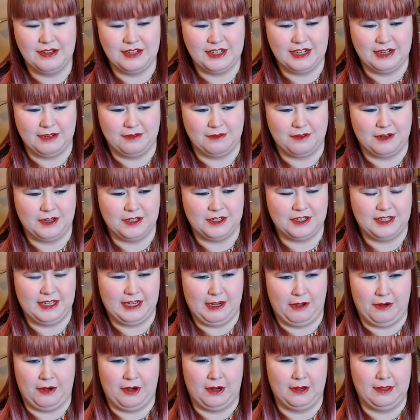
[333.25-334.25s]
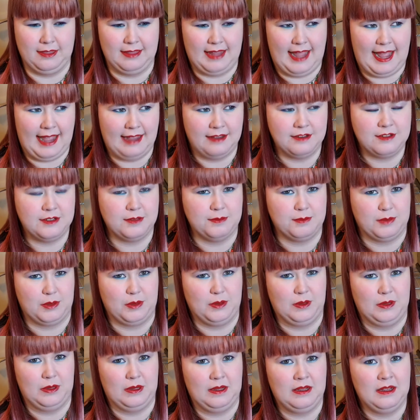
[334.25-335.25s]
She unfortunately, on her last
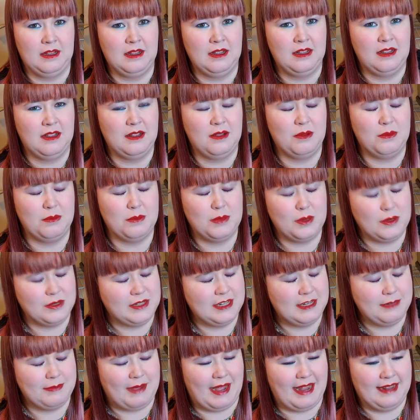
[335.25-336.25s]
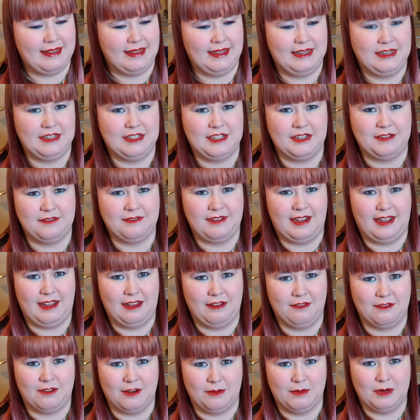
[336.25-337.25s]
molt, molted badly. She fell
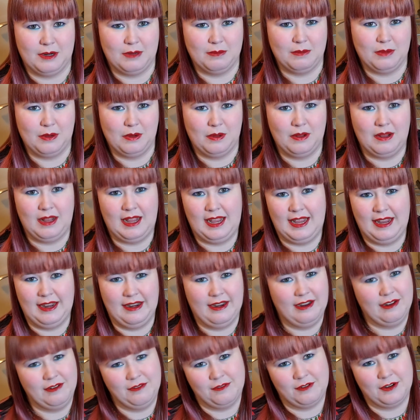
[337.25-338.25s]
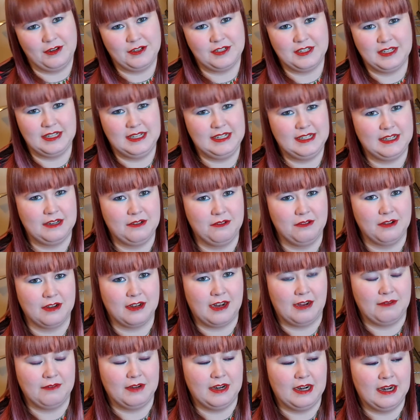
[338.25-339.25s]
from her molt and unfortunately didn't
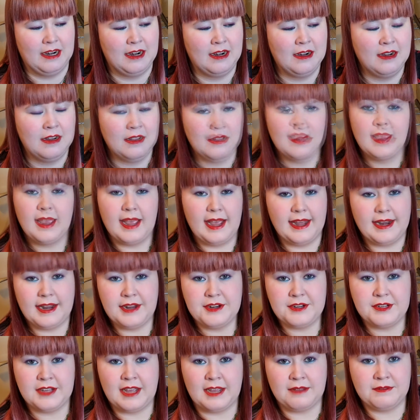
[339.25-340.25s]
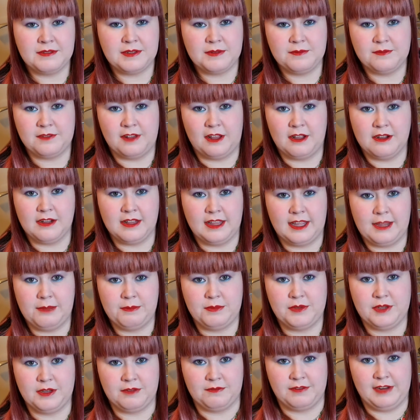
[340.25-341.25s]
recover. And I do have some vlog
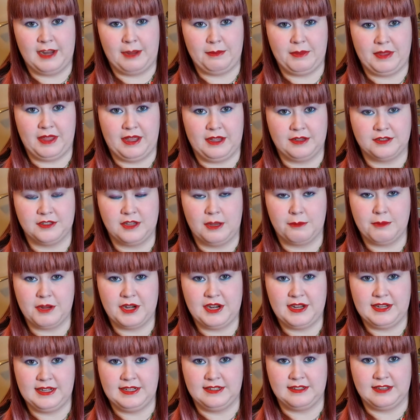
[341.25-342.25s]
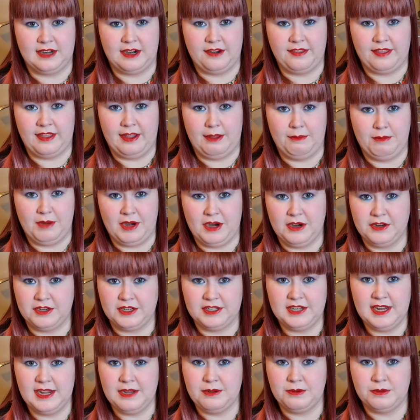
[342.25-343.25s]
clips of Nebula, so I'm going to insert them here
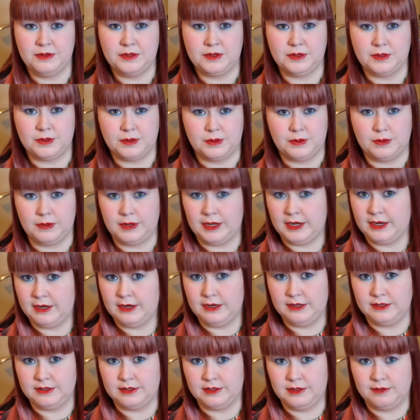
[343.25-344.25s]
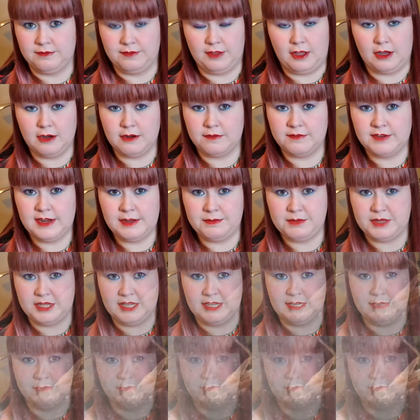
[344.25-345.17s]
just now. So here's the vlog of Nebula.